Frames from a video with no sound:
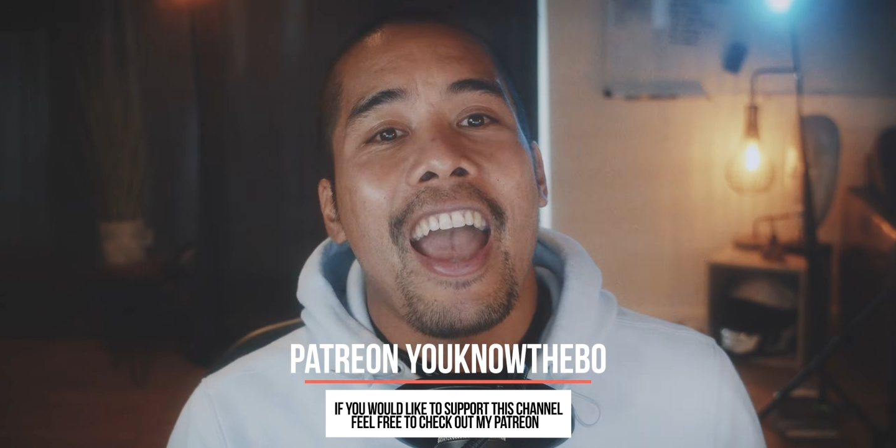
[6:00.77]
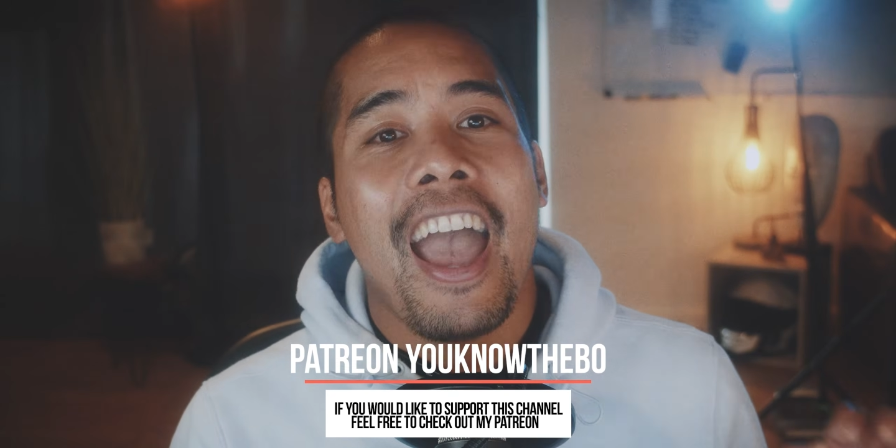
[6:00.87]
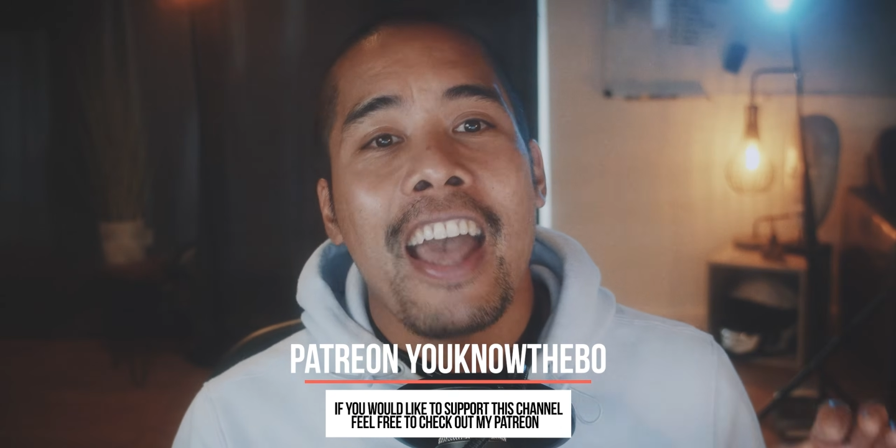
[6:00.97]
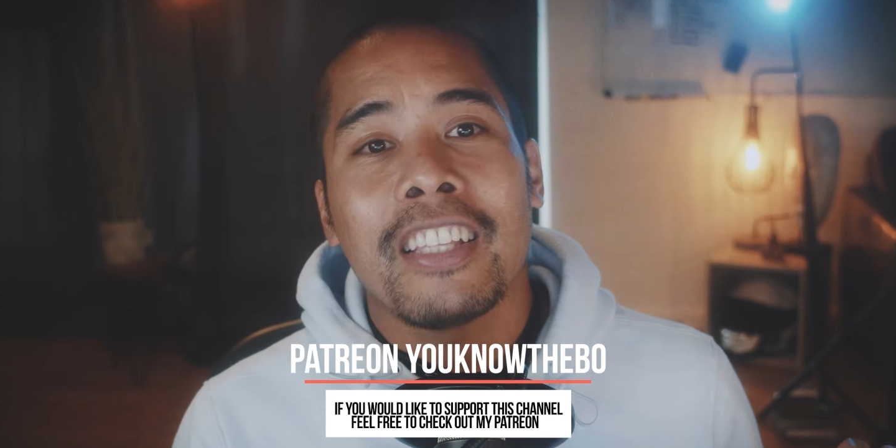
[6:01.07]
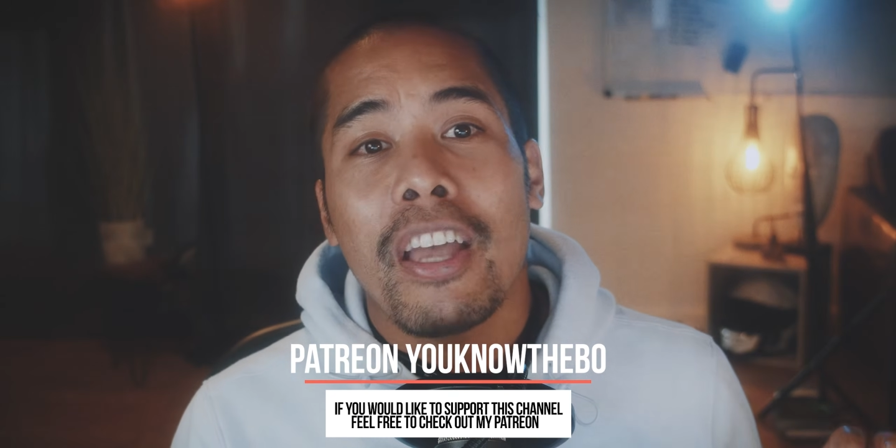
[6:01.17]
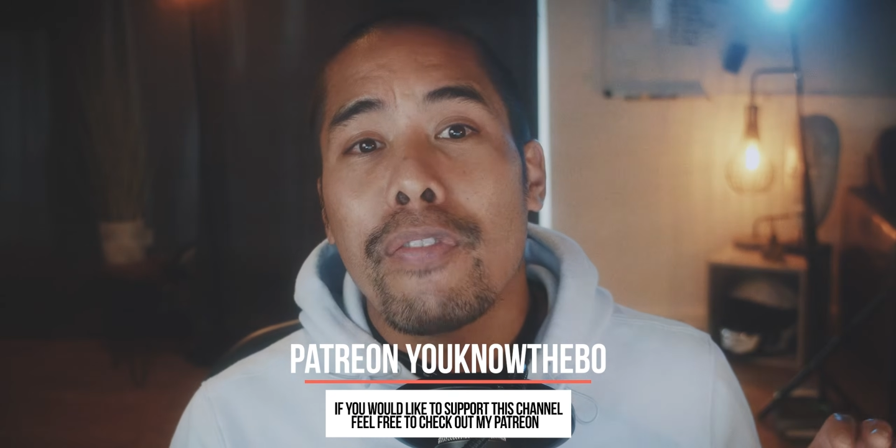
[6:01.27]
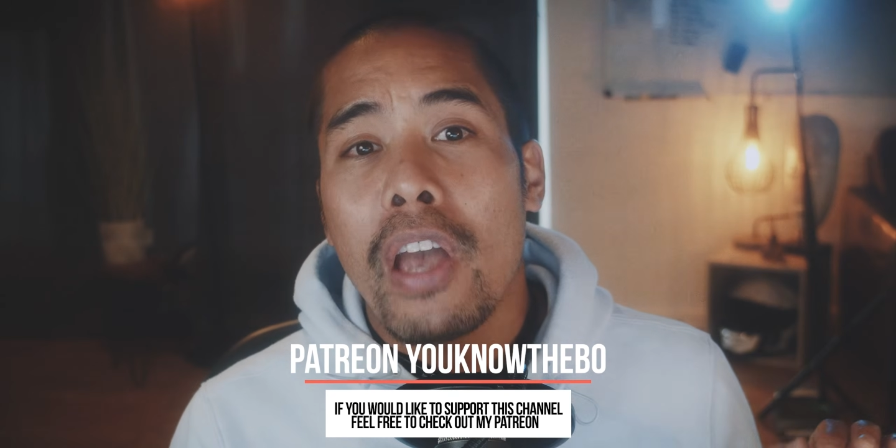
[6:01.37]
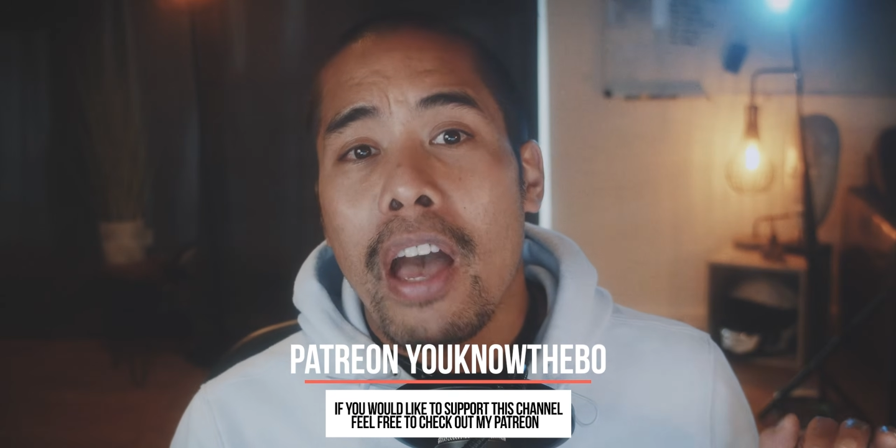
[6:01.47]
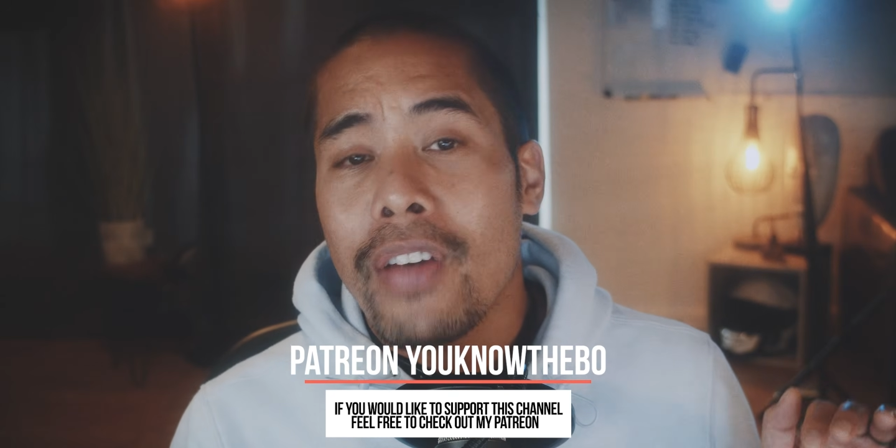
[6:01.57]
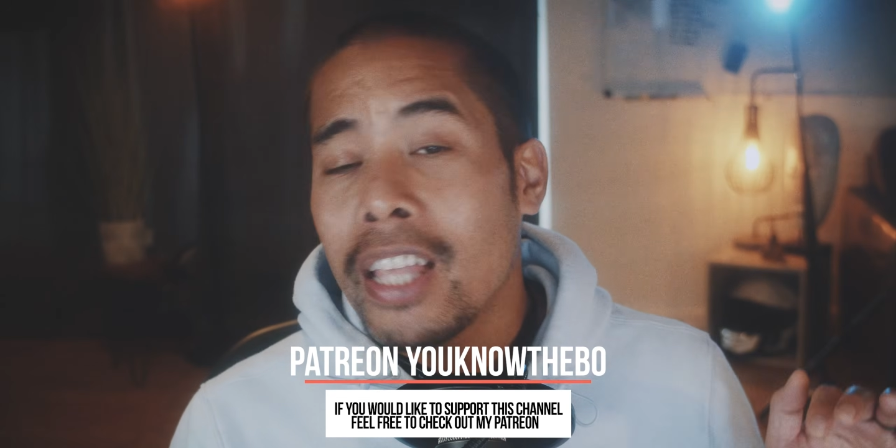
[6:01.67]
And if you
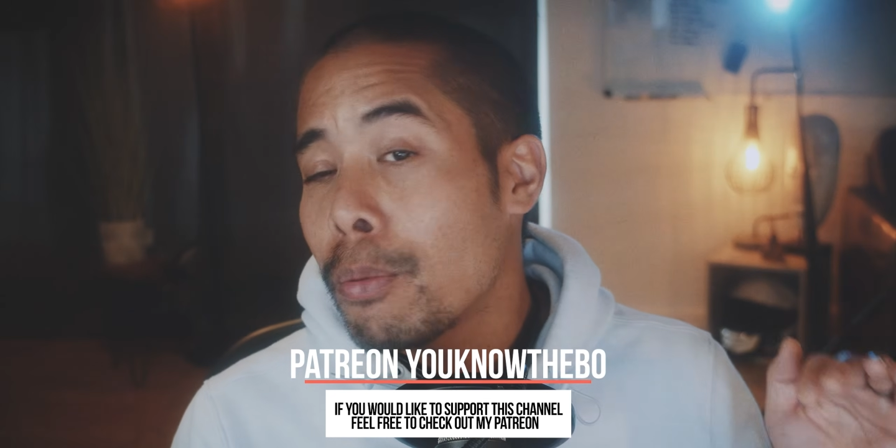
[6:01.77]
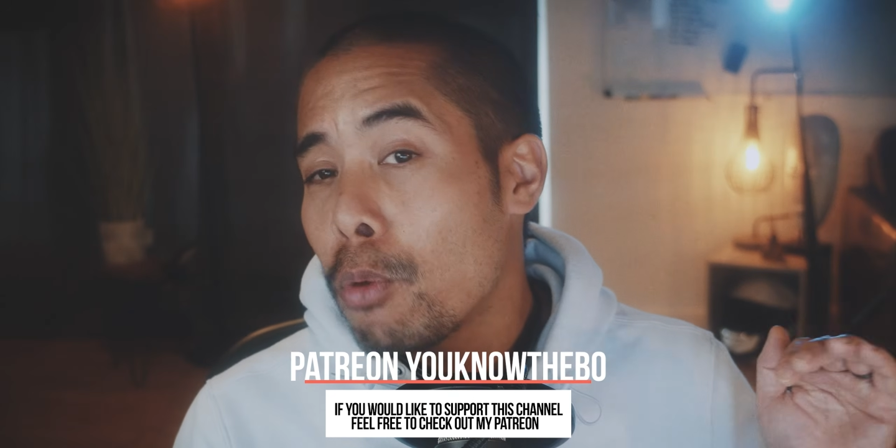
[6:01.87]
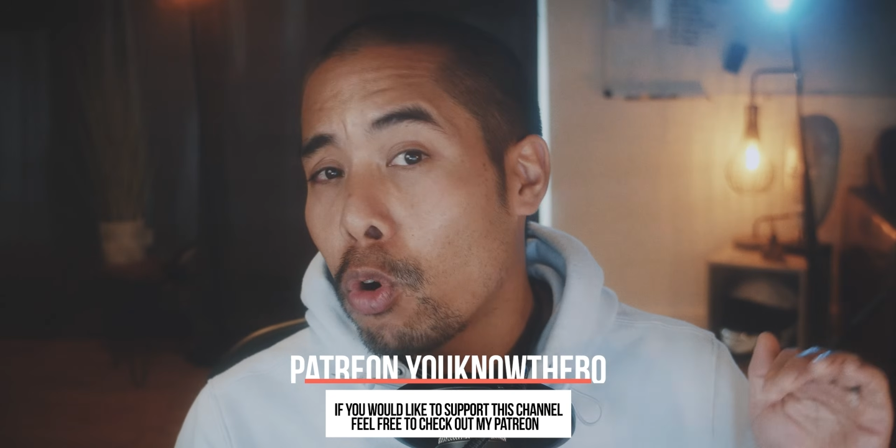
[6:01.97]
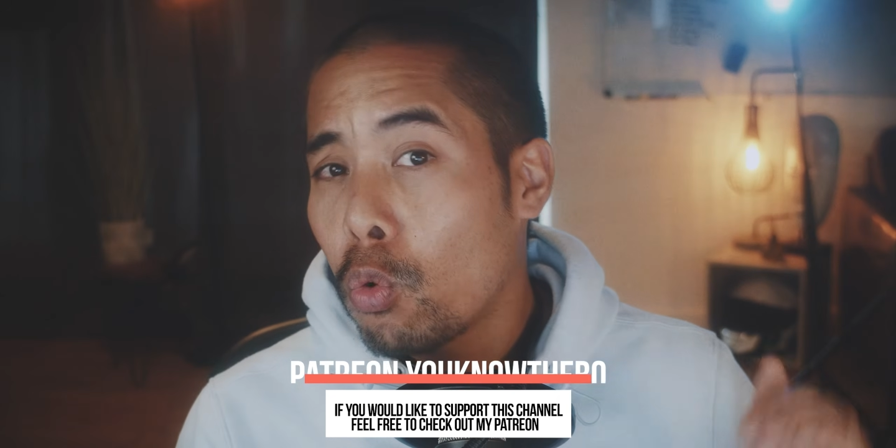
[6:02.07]
have any more